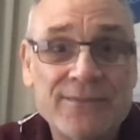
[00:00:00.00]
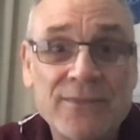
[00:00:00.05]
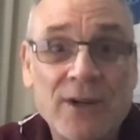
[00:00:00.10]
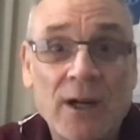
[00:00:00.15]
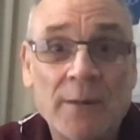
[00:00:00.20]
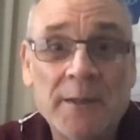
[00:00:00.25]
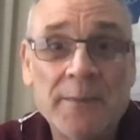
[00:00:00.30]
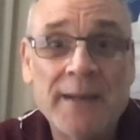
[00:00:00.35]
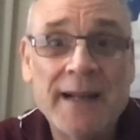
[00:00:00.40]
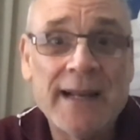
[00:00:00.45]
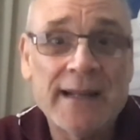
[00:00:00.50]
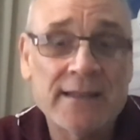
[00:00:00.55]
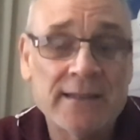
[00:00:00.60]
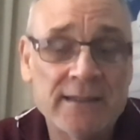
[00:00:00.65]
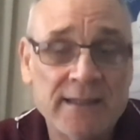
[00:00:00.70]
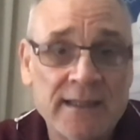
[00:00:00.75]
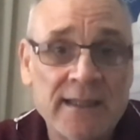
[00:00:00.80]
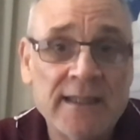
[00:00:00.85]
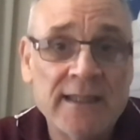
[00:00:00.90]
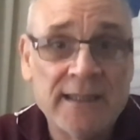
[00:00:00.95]
I'll be back
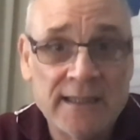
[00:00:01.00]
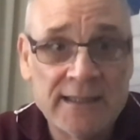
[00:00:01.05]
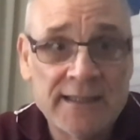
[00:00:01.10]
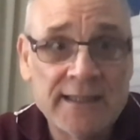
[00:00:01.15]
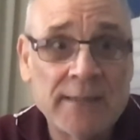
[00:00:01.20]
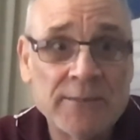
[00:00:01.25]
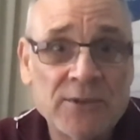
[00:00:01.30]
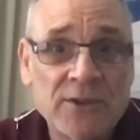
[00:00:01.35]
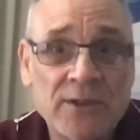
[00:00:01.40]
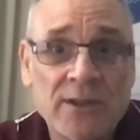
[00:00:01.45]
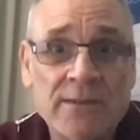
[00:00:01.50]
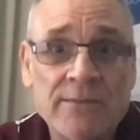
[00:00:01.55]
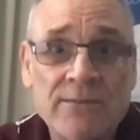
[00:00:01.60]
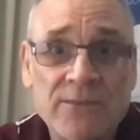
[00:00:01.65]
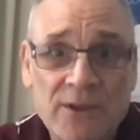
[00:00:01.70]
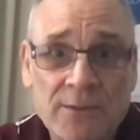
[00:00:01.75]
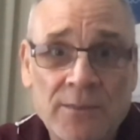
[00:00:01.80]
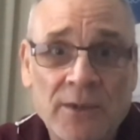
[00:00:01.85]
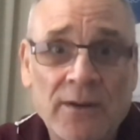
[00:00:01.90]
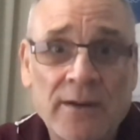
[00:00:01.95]
same
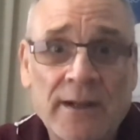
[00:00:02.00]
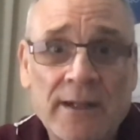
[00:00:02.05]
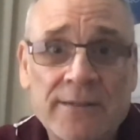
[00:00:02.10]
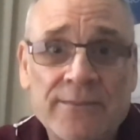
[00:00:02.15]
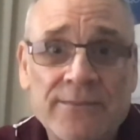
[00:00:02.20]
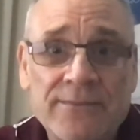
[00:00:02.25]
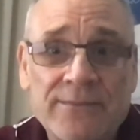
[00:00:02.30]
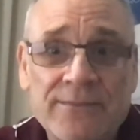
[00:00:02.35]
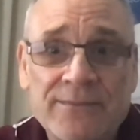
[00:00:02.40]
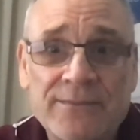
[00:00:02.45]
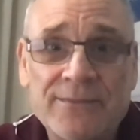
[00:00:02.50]
time tomorrow.